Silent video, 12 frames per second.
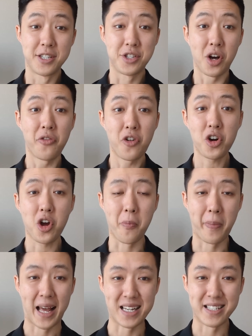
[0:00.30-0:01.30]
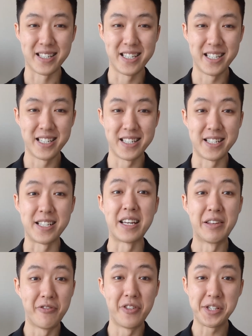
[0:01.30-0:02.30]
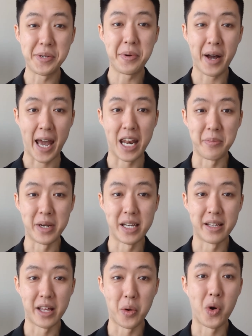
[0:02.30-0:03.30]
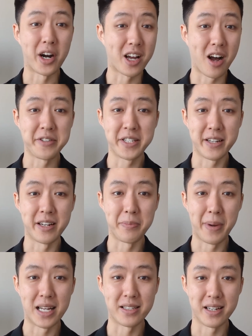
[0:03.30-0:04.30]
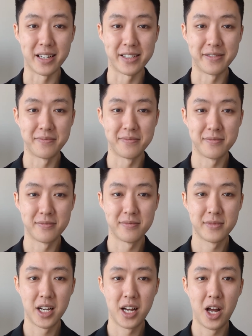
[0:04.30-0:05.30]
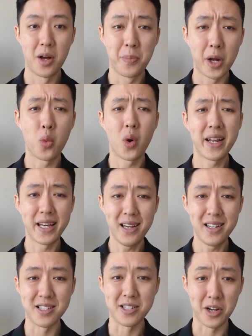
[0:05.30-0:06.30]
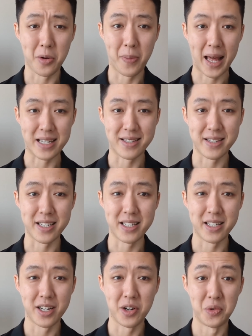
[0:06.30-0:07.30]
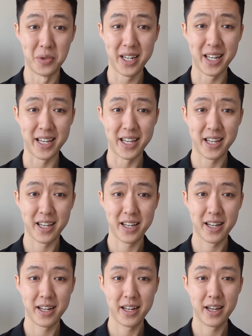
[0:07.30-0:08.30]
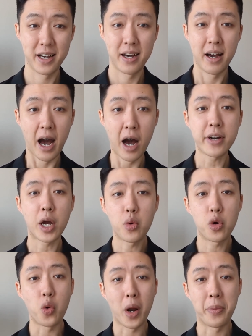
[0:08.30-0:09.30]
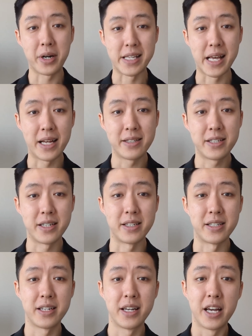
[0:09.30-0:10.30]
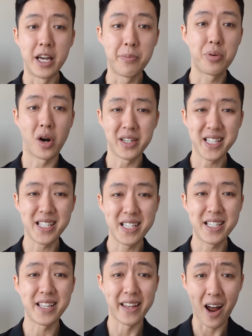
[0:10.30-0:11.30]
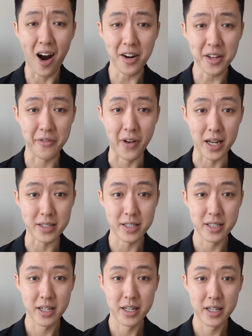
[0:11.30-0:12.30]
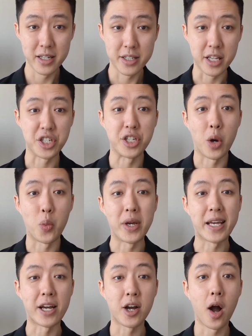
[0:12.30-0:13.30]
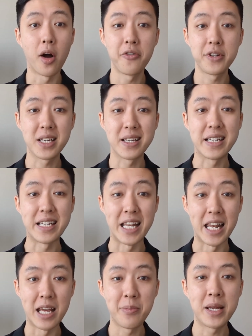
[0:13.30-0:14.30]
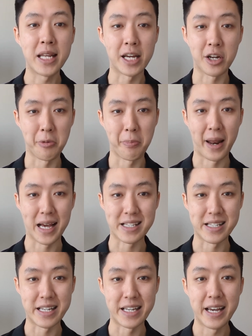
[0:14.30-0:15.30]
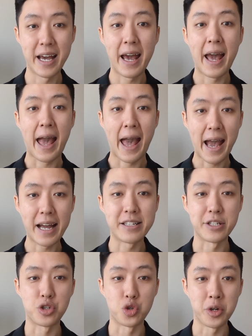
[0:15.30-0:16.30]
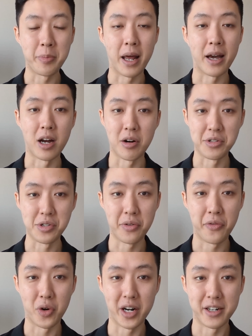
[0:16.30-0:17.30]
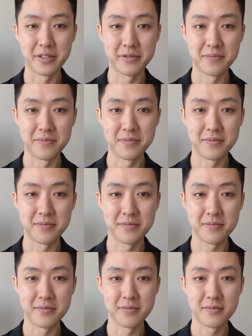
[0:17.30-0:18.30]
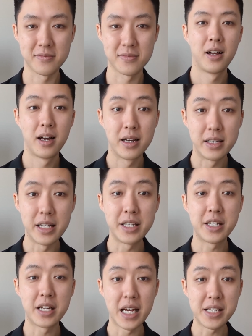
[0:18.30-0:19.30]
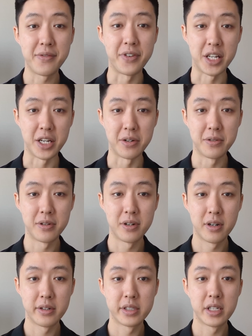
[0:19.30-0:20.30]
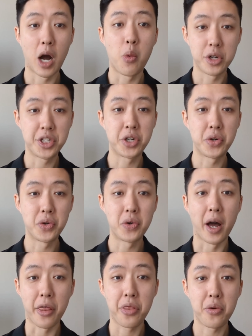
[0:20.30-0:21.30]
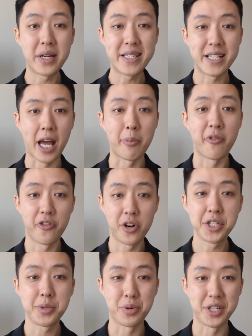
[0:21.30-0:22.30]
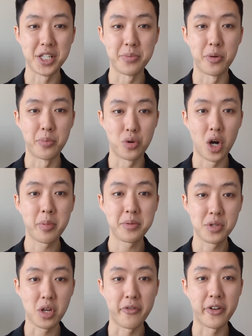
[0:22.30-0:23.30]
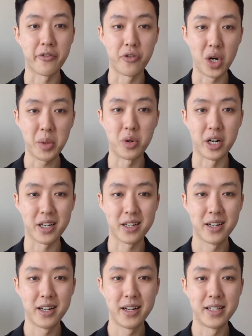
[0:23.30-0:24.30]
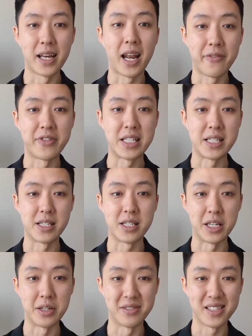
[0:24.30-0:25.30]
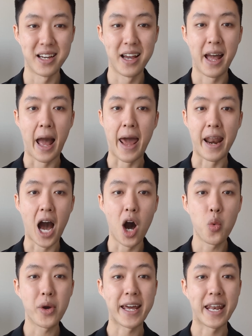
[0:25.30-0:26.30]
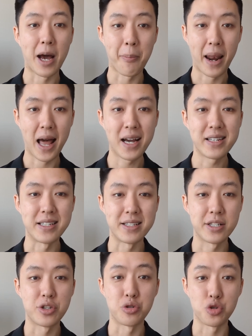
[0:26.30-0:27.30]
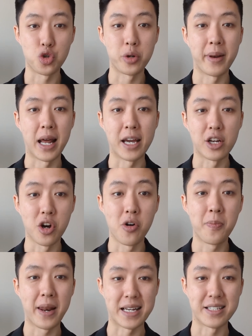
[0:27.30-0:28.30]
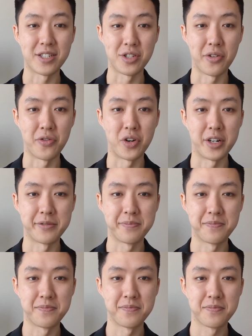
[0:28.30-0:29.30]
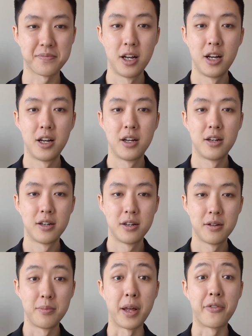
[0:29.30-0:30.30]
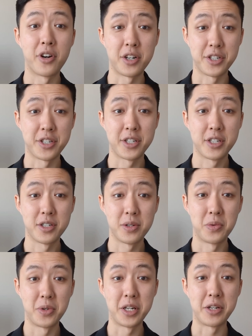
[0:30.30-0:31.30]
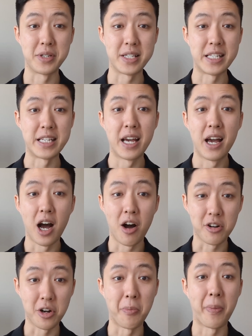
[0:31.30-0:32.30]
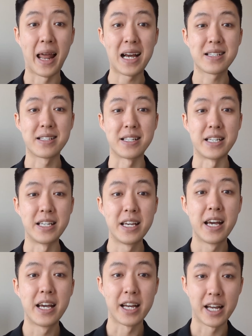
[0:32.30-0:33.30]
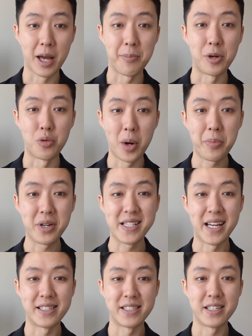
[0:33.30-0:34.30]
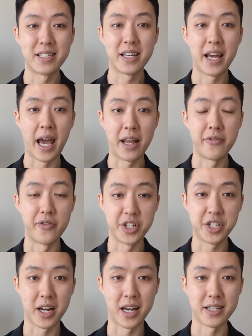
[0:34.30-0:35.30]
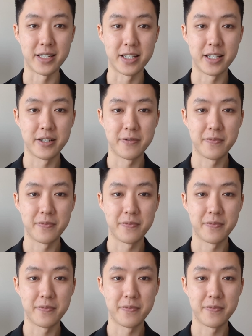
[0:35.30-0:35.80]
Software complexity is the invisible enemy that we're constantly battling. But what is complexity, really? How can we represent it in processes and artifacts such that we can confidently eliminate complexity and streamline our software? In today's video, I will show you a three-step first principle problem-solving framework that I've distilled and how we can apply this to streamline complex software. But first, we need to see how complexity can be represented and visualized.